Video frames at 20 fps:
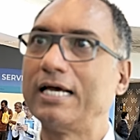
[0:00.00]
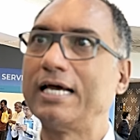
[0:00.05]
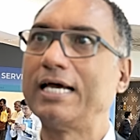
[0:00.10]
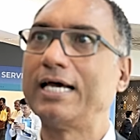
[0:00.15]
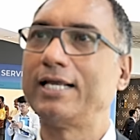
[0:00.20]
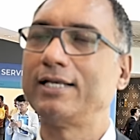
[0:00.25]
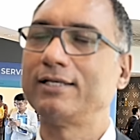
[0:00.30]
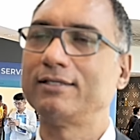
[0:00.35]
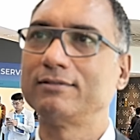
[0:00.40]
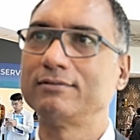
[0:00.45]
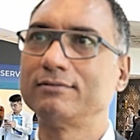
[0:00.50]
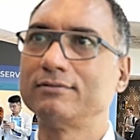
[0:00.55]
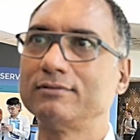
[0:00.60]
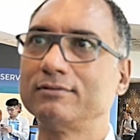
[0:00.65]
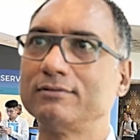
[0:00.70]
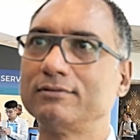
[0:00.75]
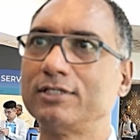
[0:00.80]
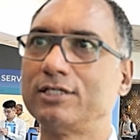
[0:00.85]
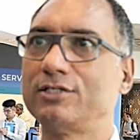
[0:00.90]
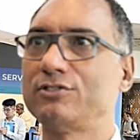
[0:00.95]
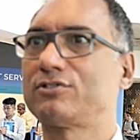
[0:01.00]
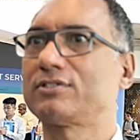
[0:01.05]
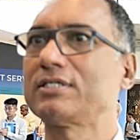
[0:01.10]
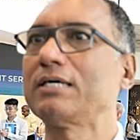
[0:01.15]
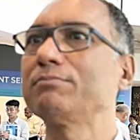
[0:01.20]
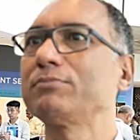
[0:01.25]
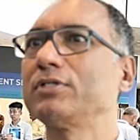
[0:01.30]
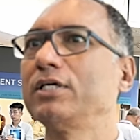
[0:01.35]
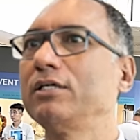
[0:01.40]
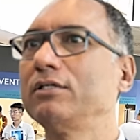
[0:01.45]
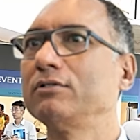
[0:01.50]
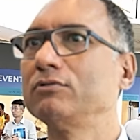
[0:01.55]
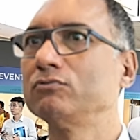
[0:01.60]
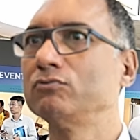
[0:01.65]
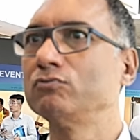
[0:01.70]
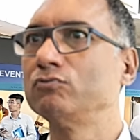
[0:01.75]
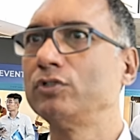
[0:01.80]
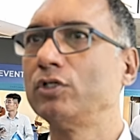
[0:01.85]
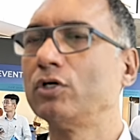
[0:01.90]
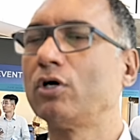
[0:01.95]
And there is something
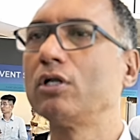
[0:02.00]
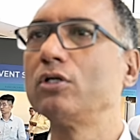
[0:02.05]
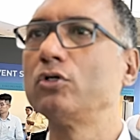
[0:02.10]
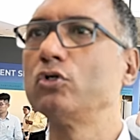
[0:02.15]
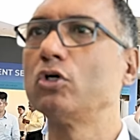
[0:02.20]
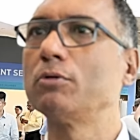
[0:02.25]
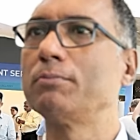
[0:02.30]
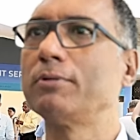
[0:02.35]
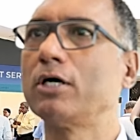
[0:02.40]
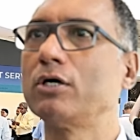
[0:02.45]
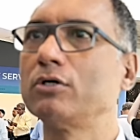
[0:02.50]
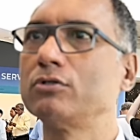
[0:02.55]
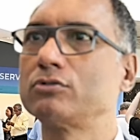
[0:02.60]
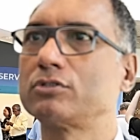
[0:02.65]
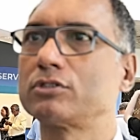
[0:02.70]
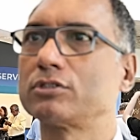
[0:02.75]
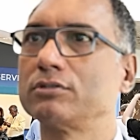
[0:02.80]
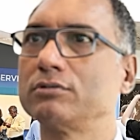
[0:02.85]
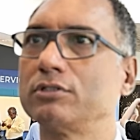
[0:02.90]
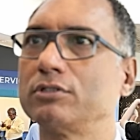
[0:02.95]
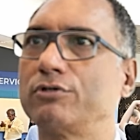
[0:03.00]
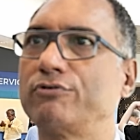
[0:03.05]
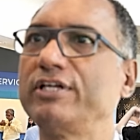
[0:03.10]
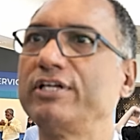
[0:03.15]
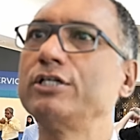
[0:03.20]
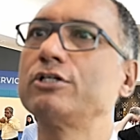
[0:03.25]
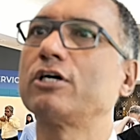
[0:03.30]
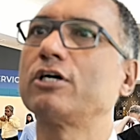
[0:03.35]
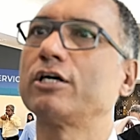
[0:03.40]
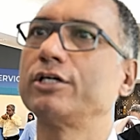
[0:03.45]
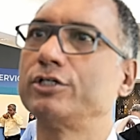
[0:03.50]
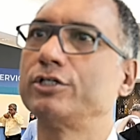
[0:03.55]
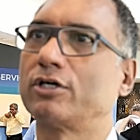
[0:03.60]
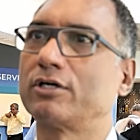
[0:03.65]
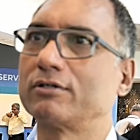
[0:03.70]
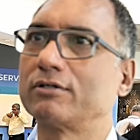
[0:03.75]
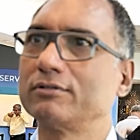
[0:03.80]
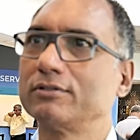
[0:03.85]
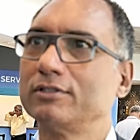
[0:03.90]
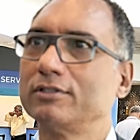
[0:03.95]
we all know about the green
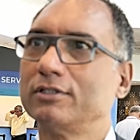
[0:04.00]
corridor.